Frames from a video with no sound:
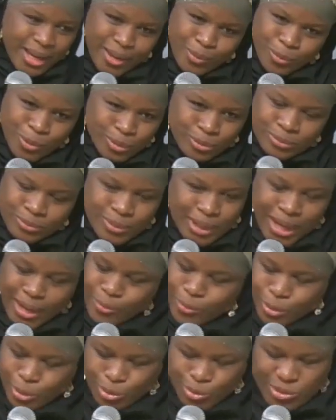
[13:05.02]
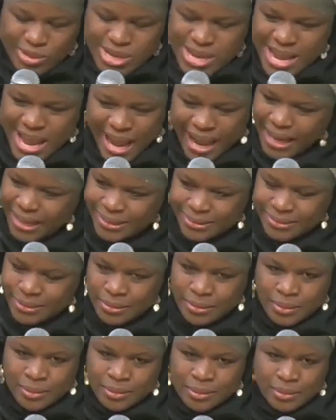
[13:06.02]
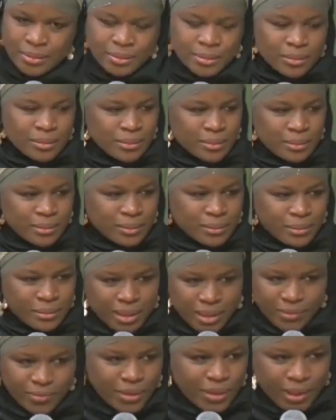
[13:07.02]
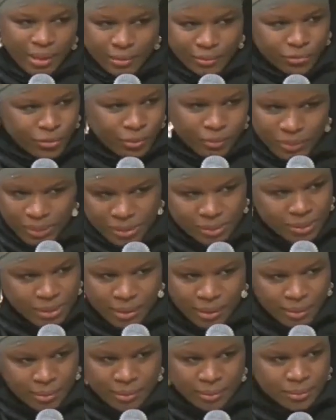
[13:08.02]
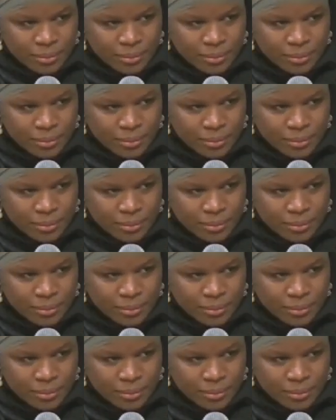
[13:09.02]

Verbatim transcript: I won't, I will not deviate from this deen.